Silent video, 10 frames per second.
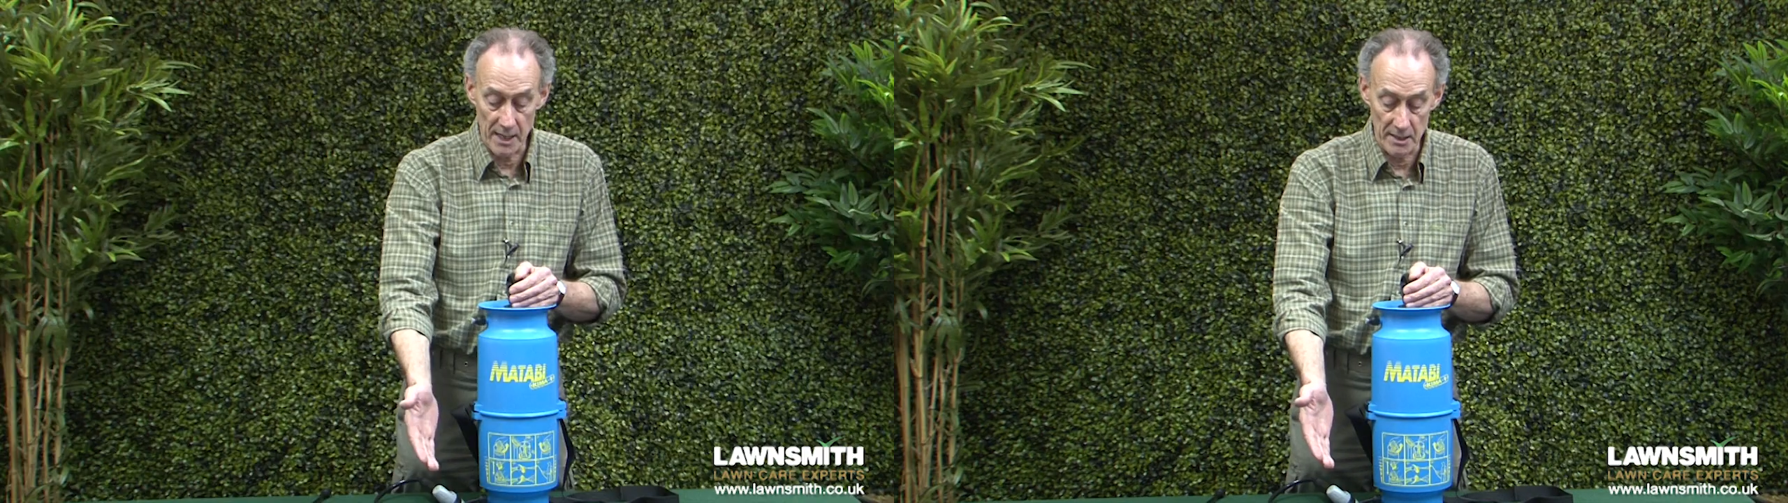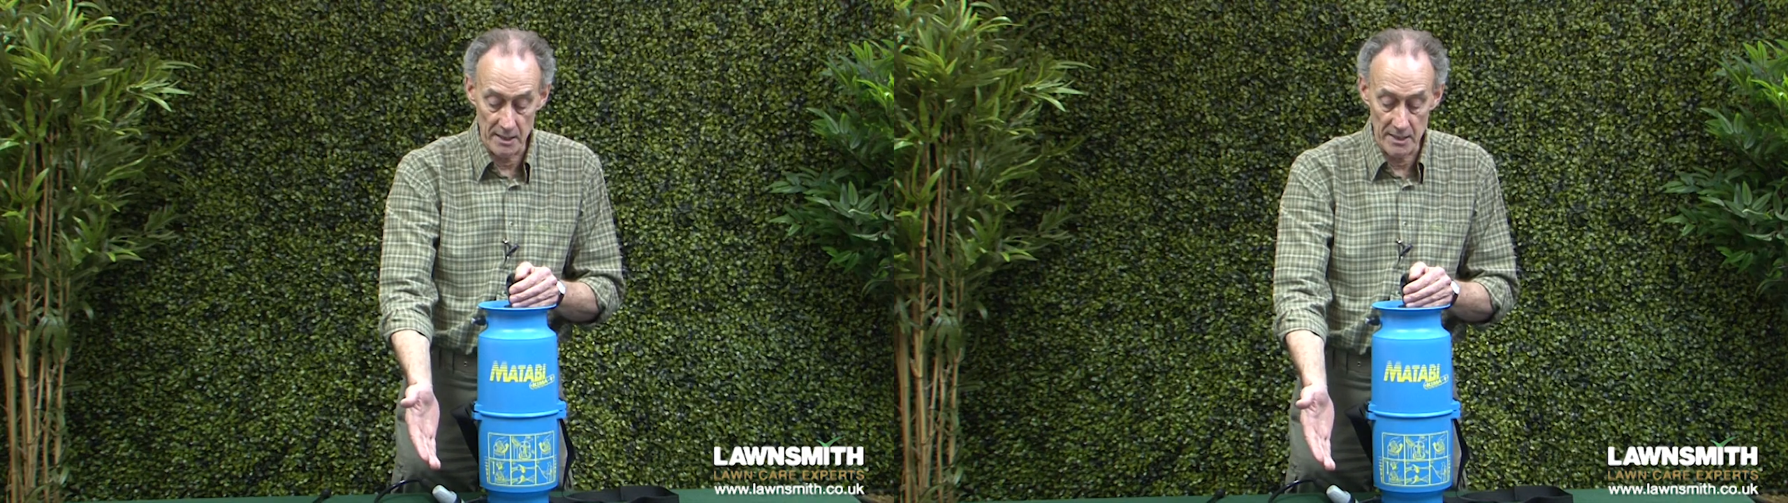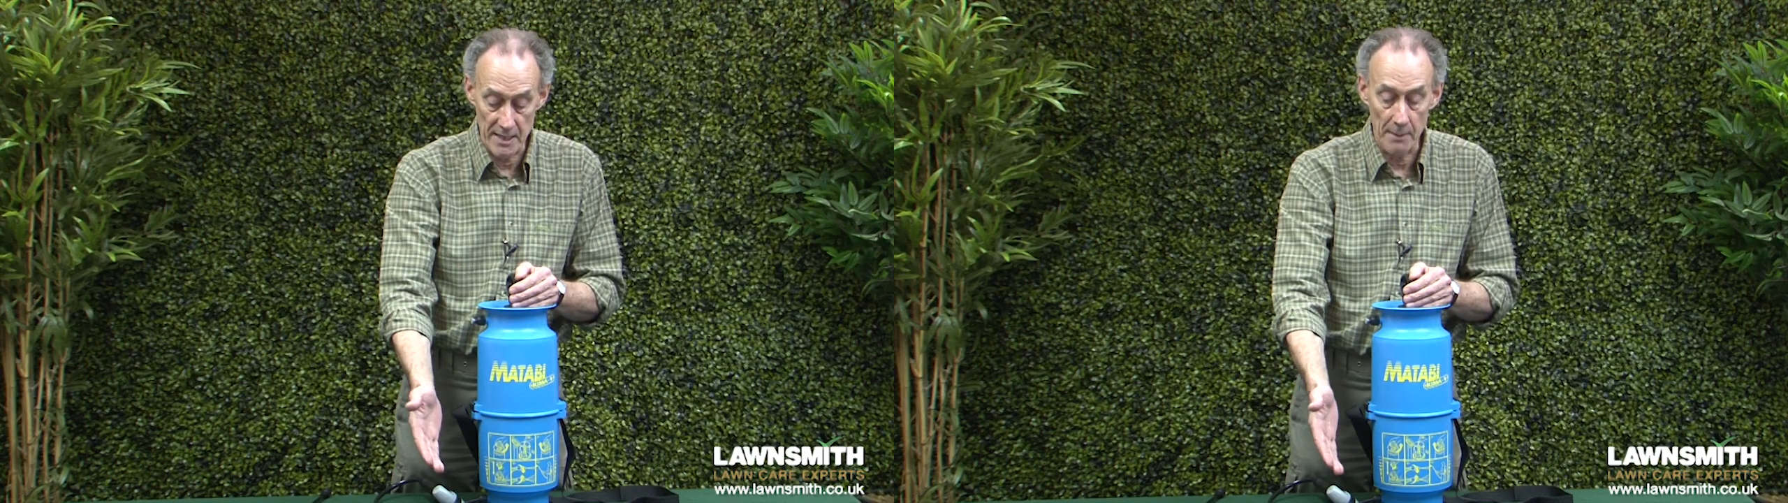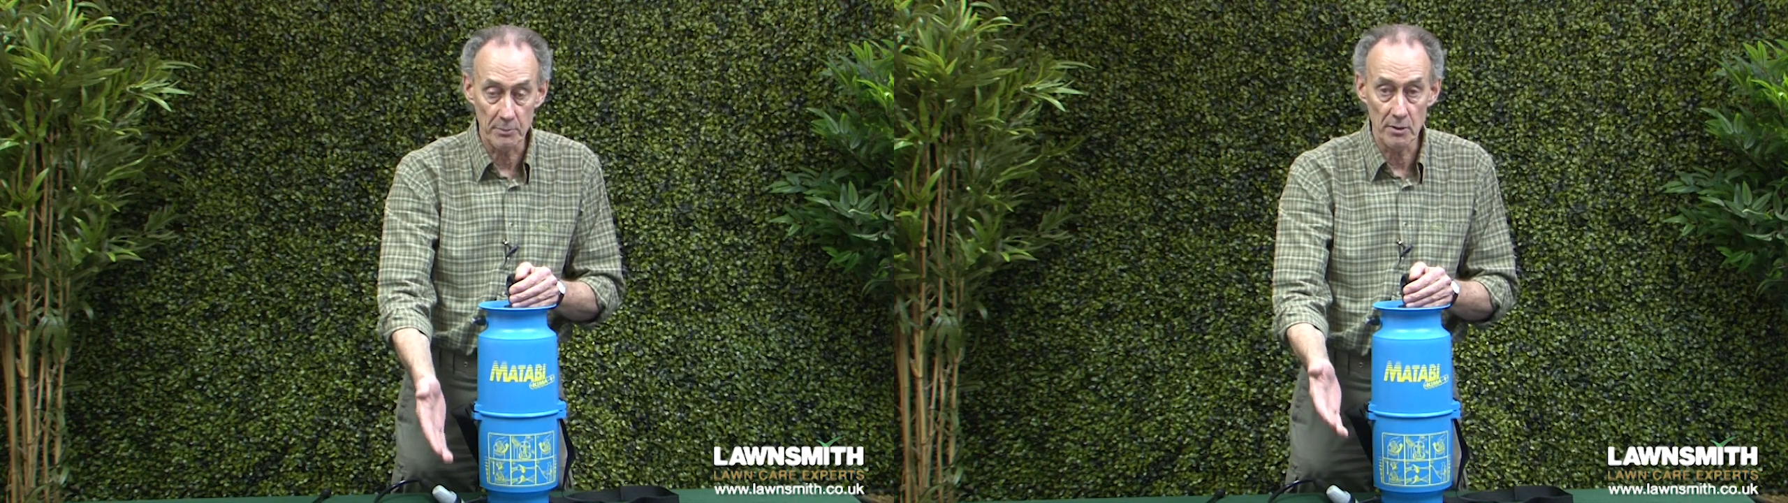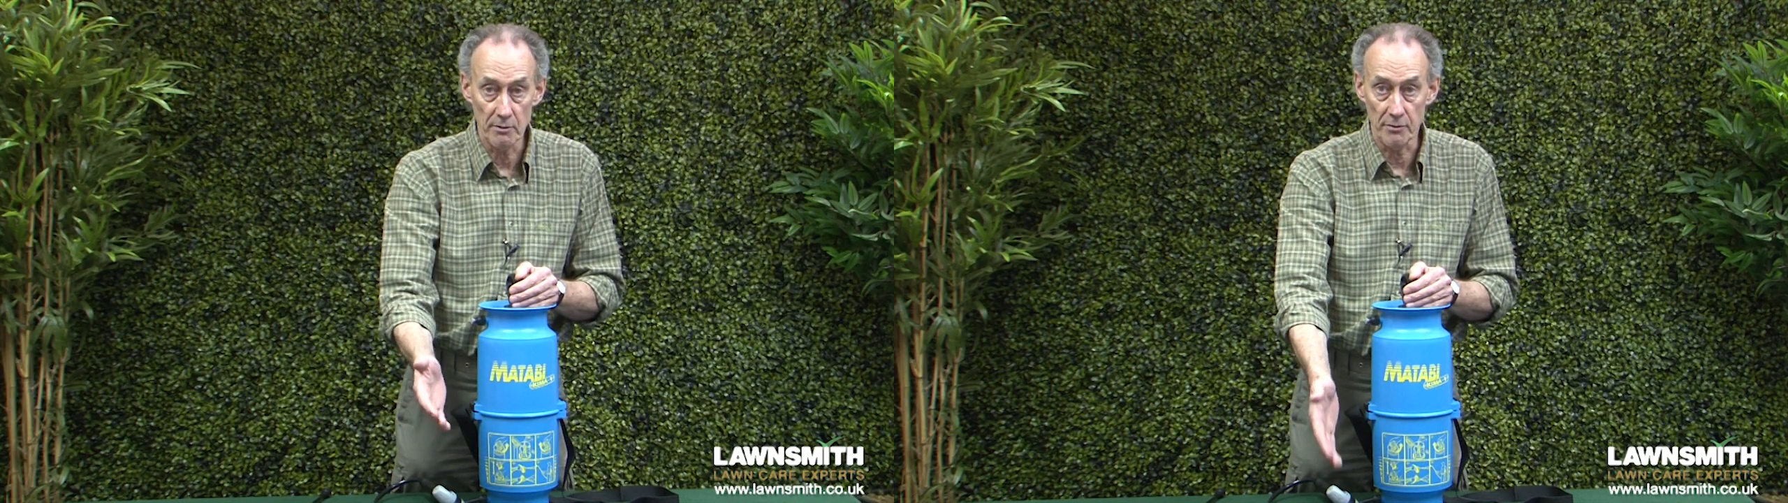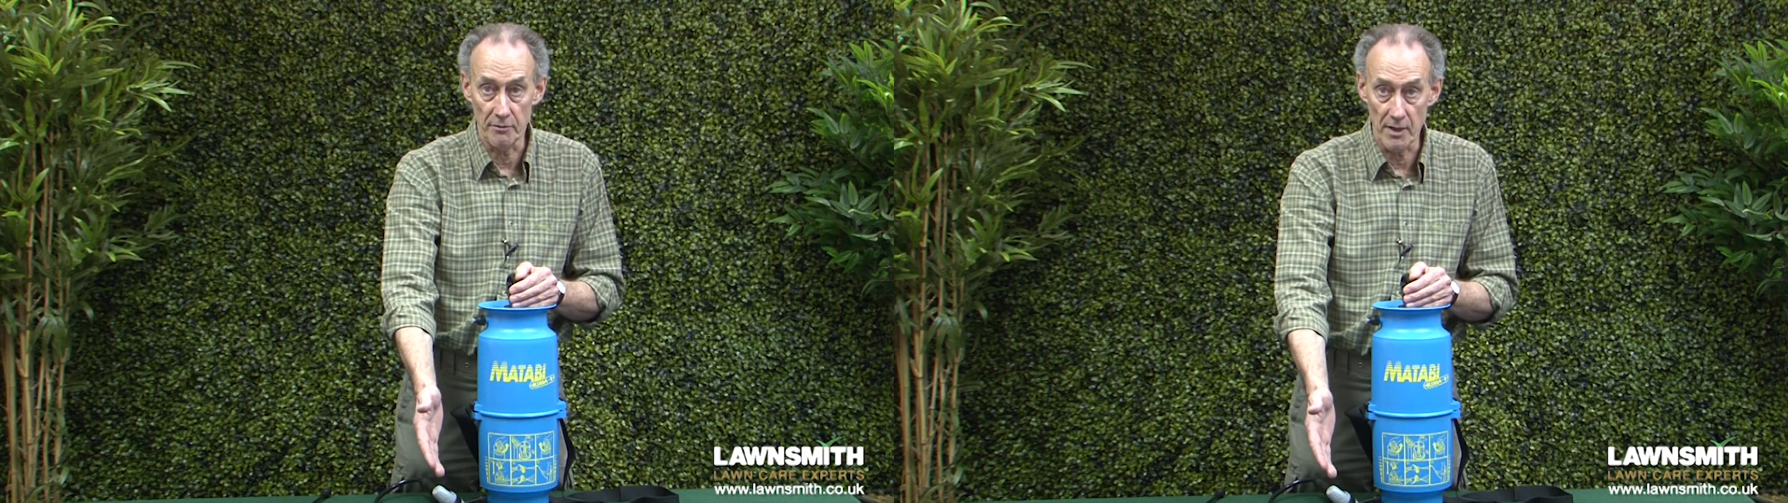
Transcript: and an adapter for